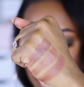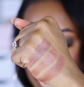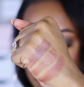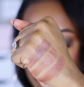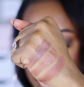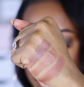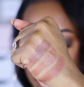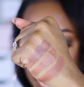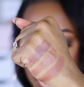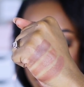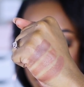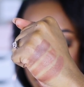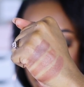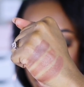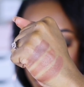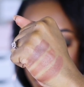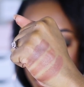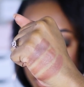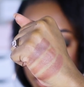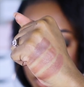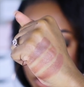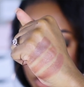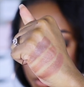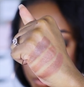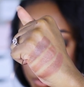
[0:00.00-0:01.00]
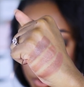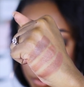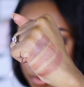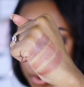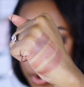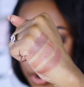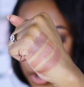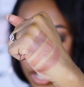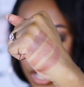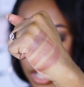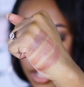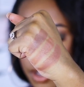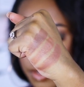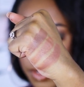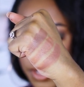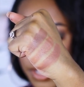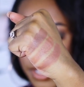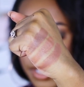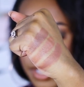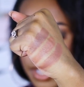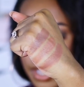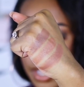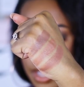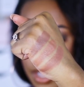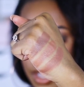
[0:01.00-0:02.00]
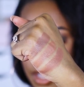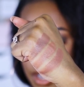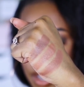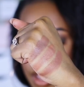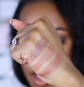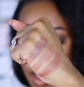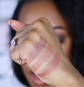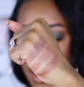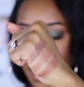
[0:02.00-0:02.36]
Super, super pretty on the skin.